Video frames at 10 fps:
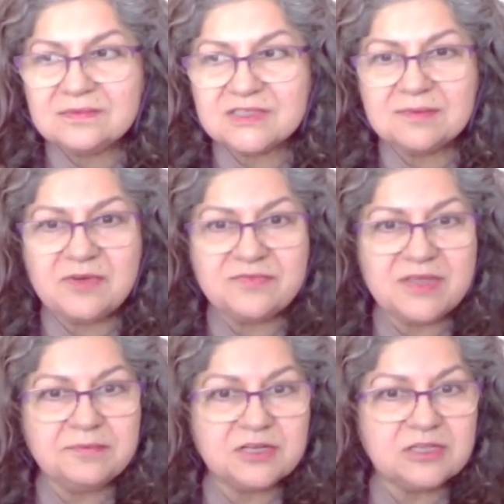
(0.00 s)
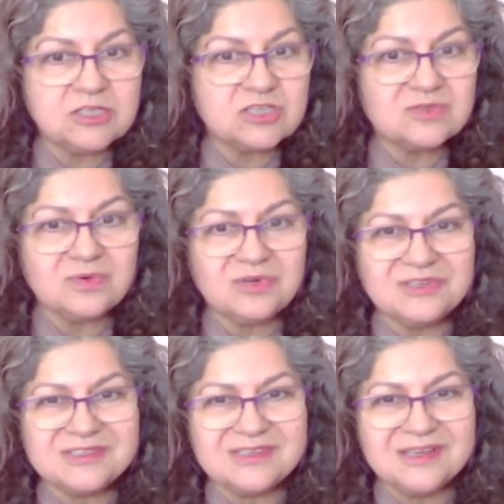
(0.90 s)
some of them religious
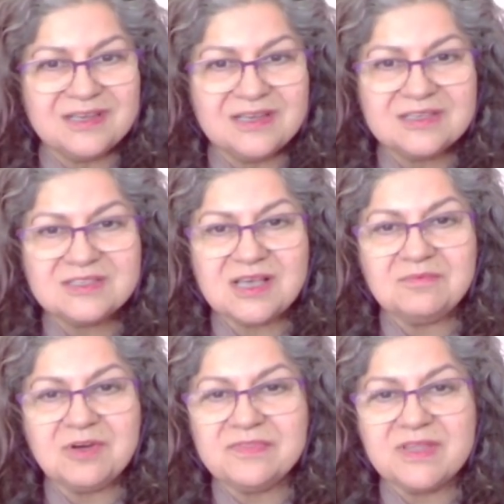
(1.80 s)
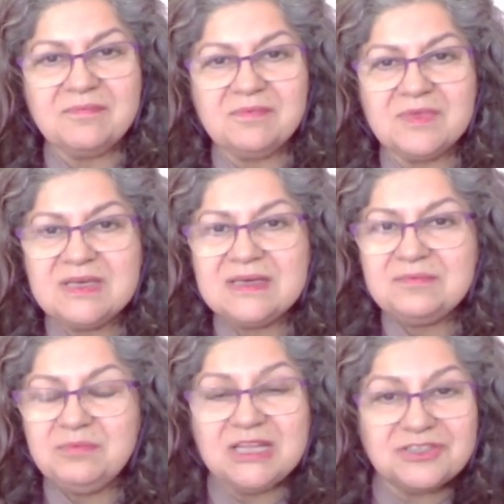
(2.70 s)
wars, some of them
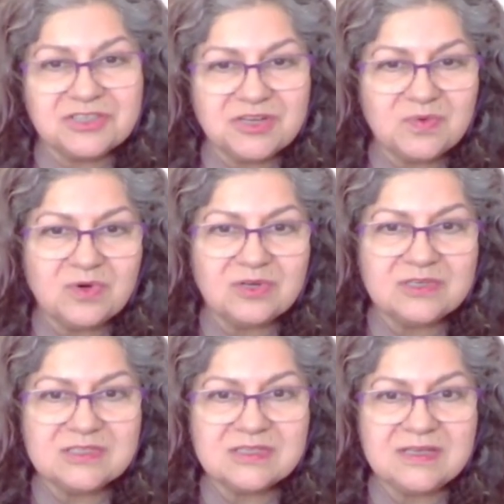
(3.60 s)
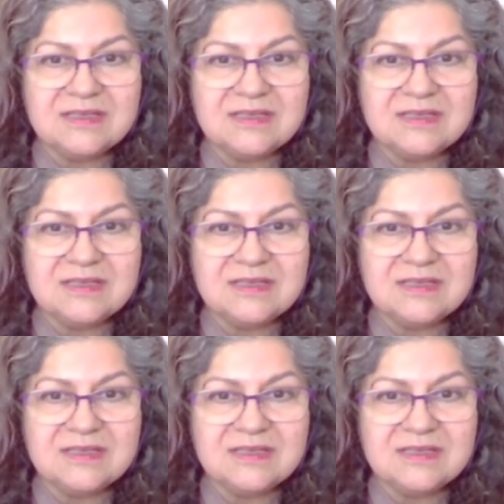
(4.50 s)
military wars,